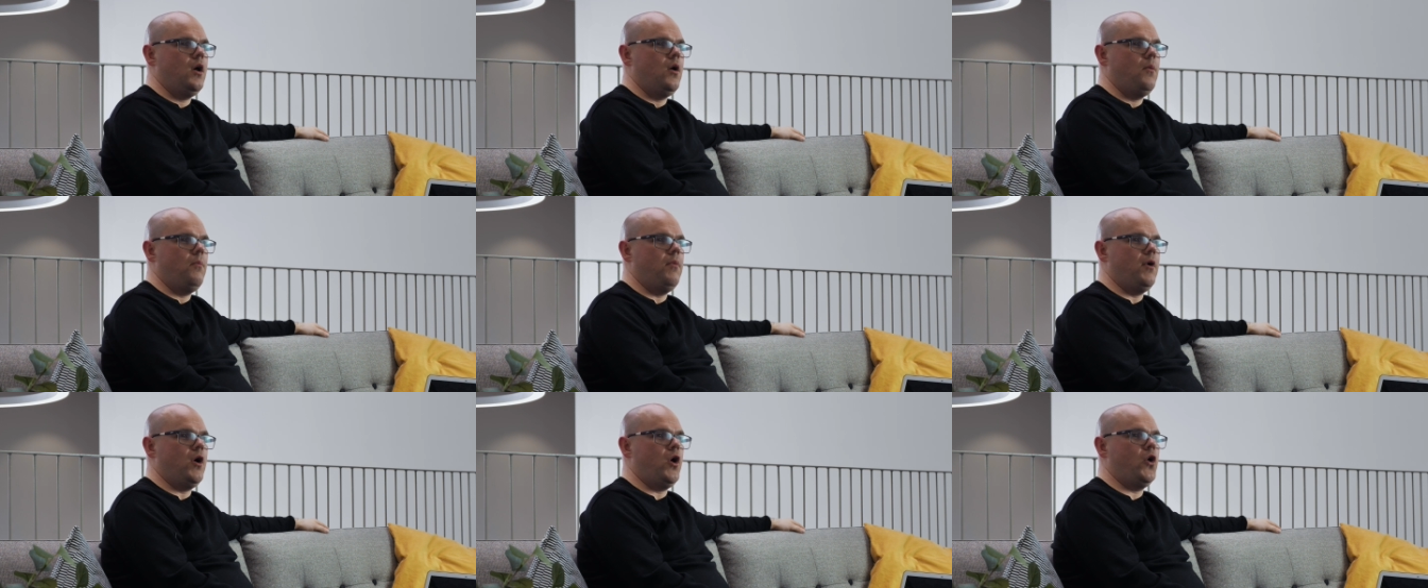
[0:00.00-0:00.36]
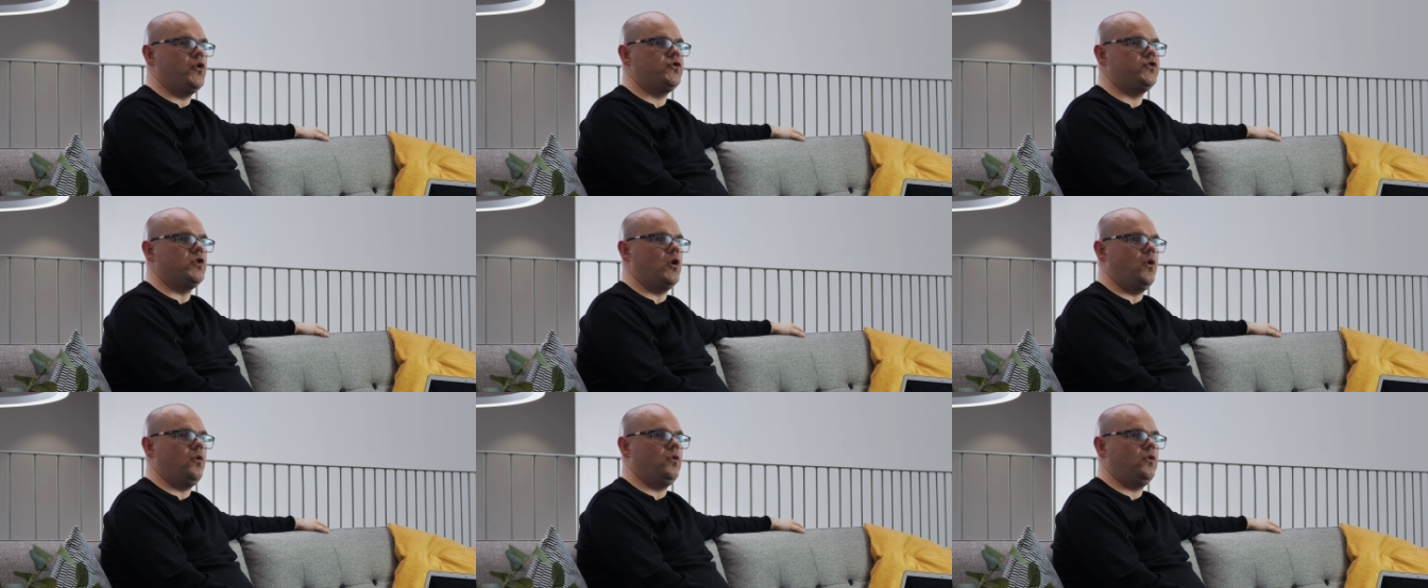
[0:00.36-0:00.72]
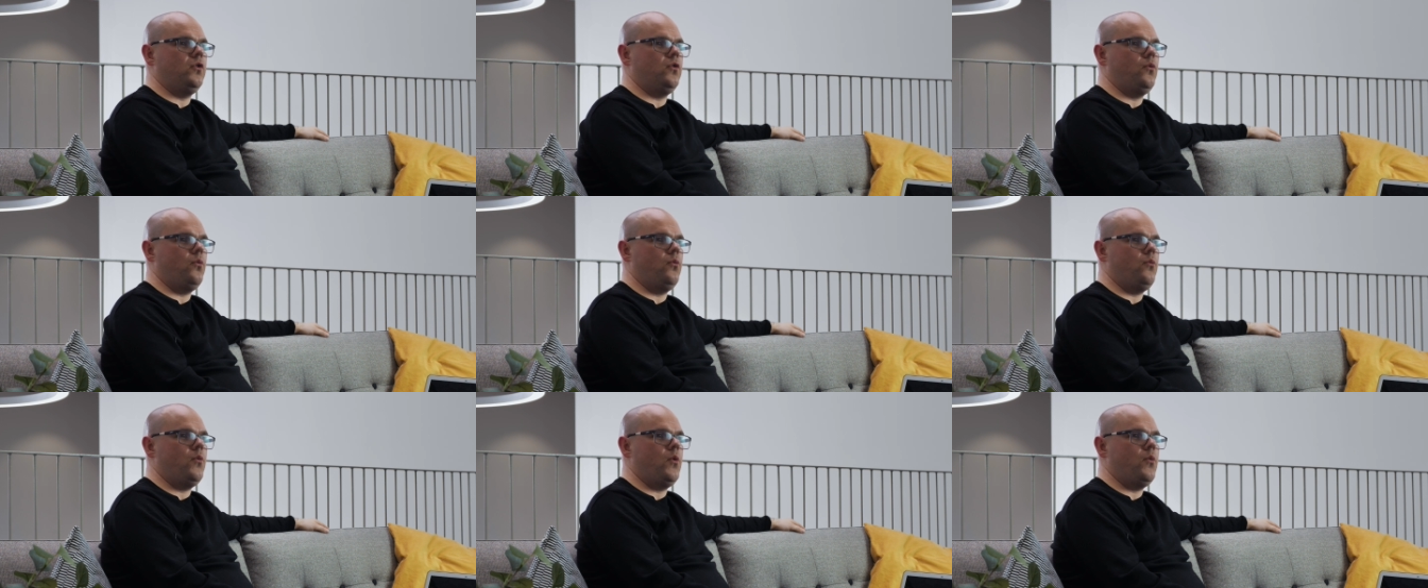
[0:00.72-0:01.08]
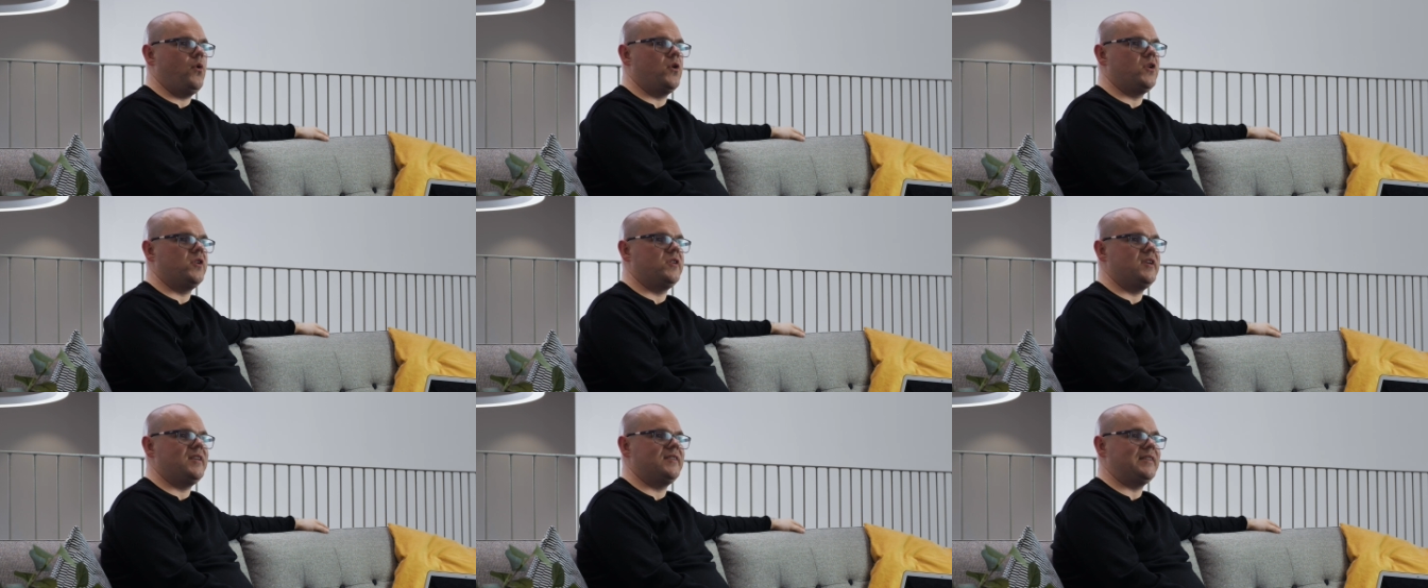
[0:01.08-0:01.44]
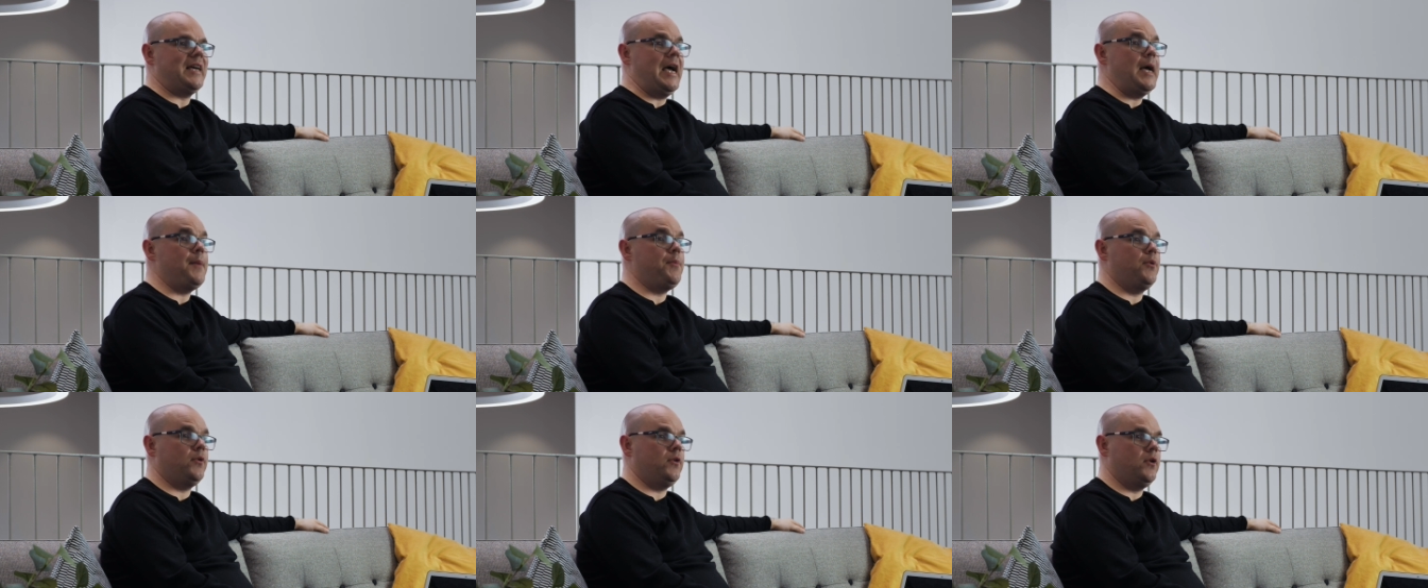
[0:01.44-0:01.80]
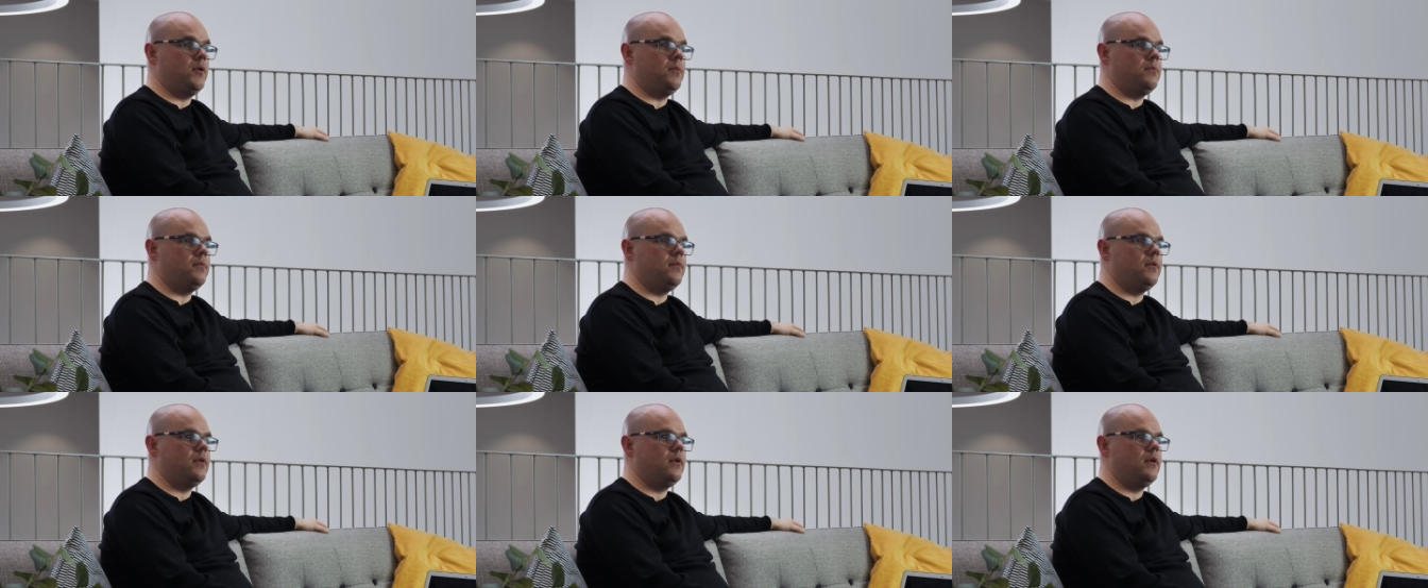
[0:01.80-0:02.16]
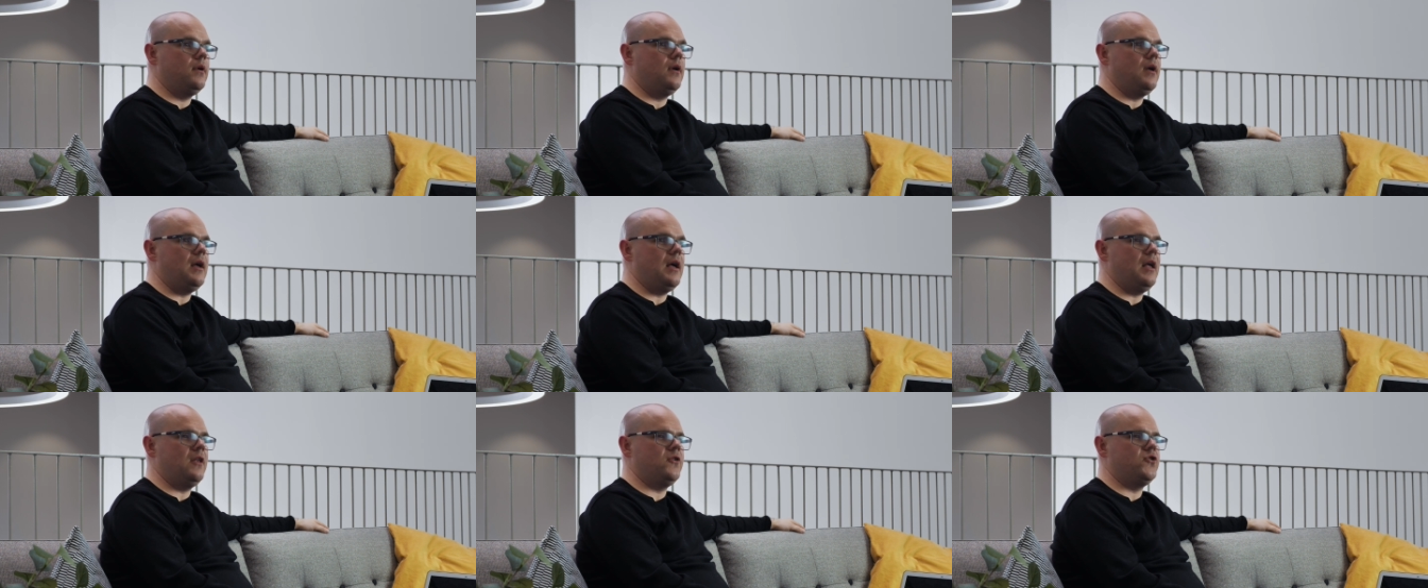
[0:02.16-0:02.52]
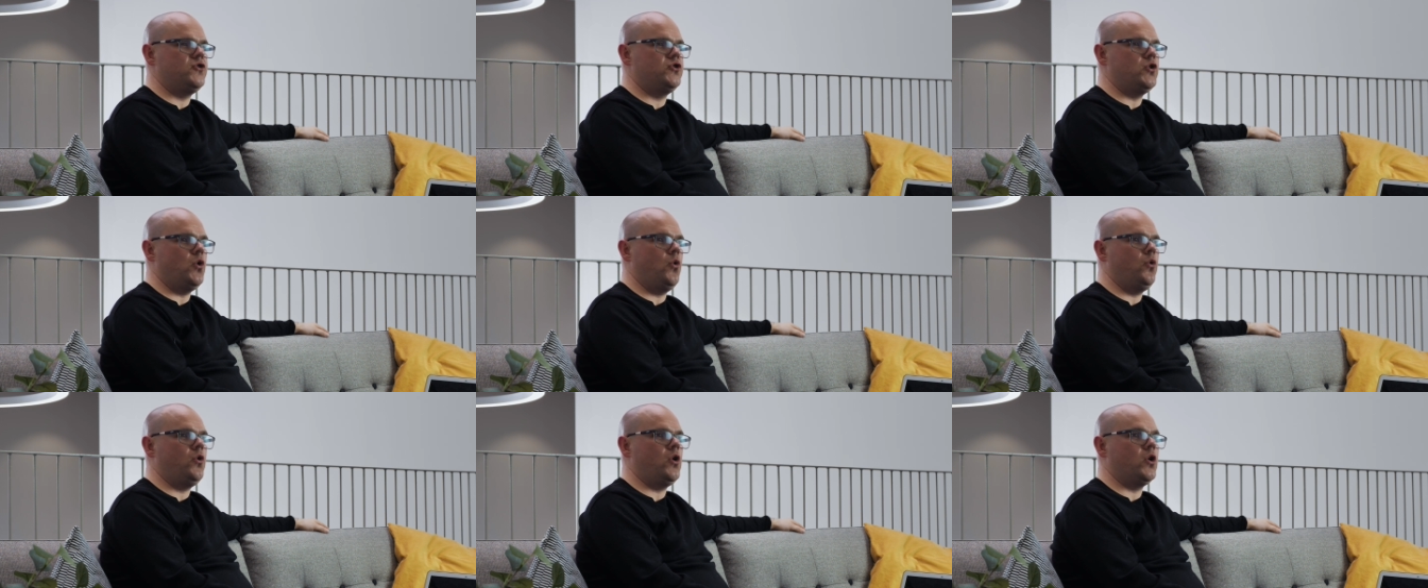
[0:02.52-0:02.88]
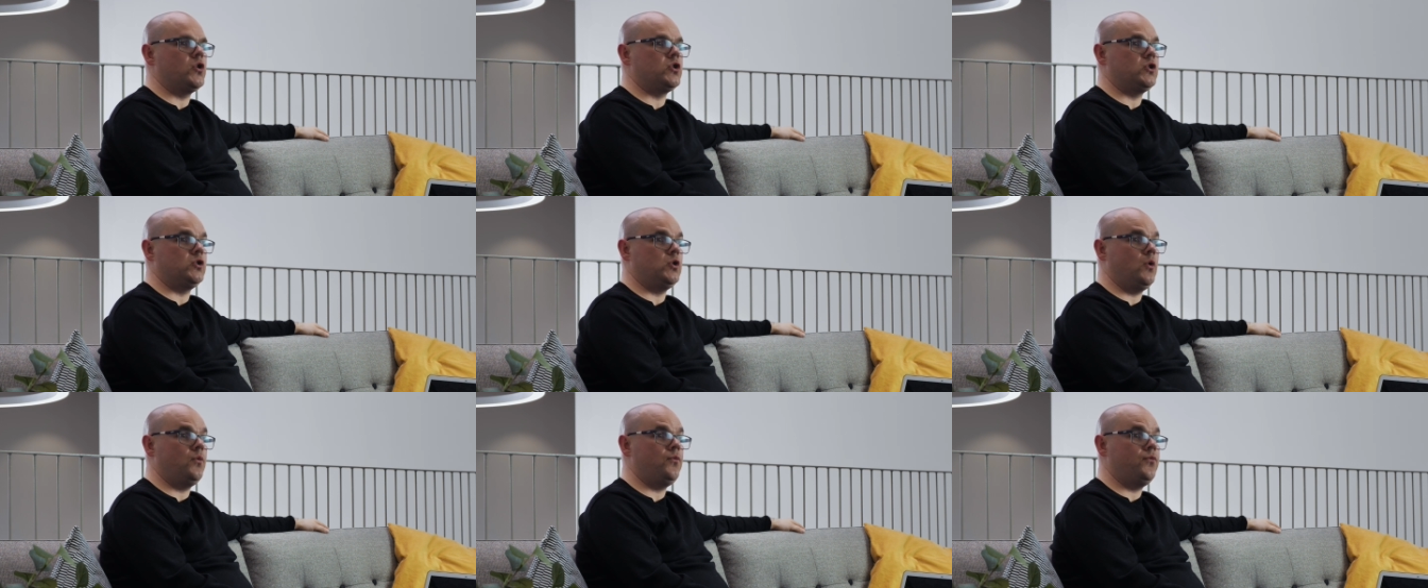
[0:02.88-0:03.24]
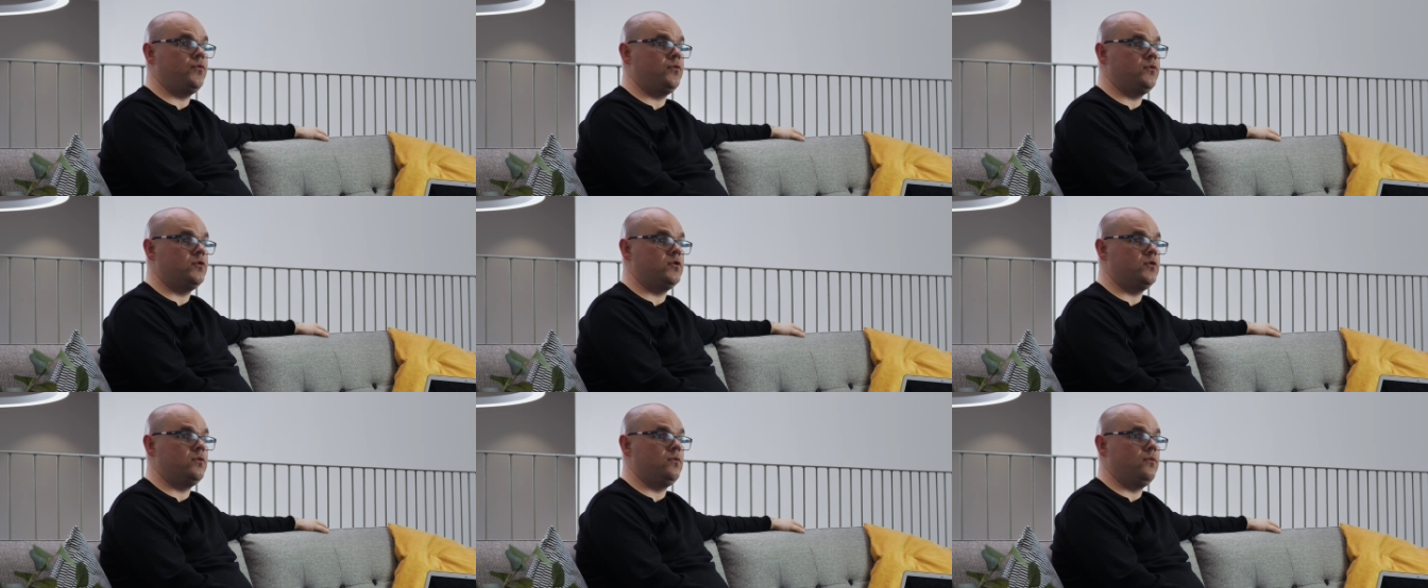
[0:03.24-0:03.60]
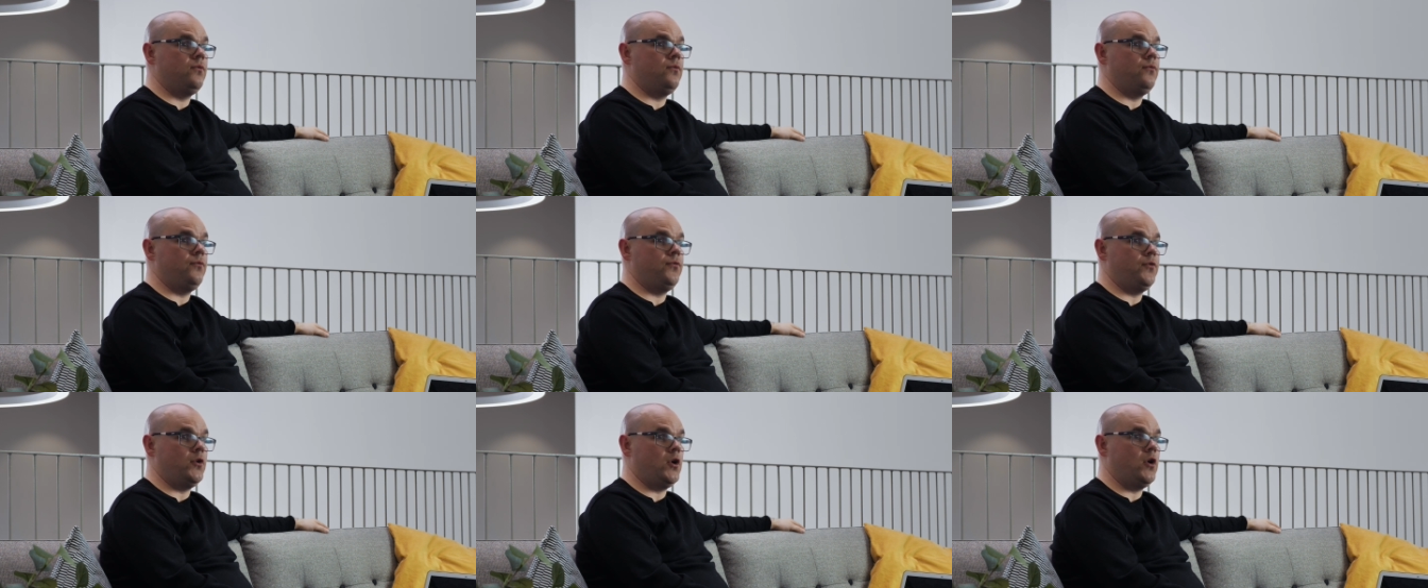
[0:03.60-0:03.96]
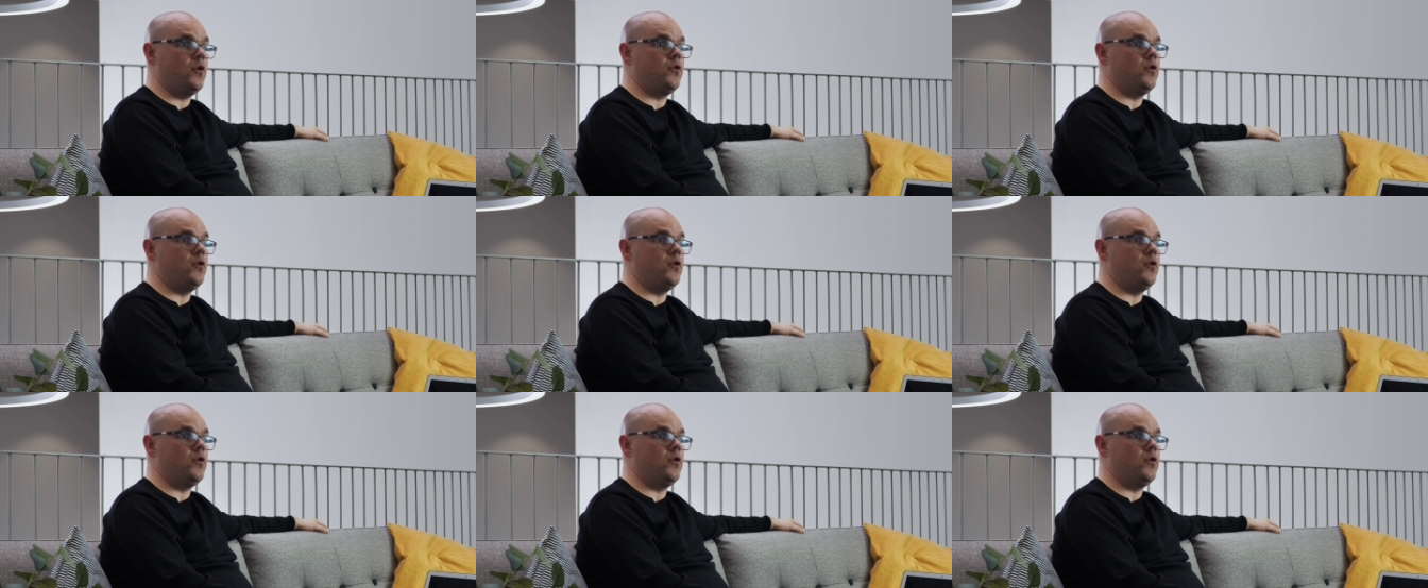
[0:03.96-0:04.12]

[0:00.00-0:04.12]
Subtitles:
But also, we want to disciple them and show God's love for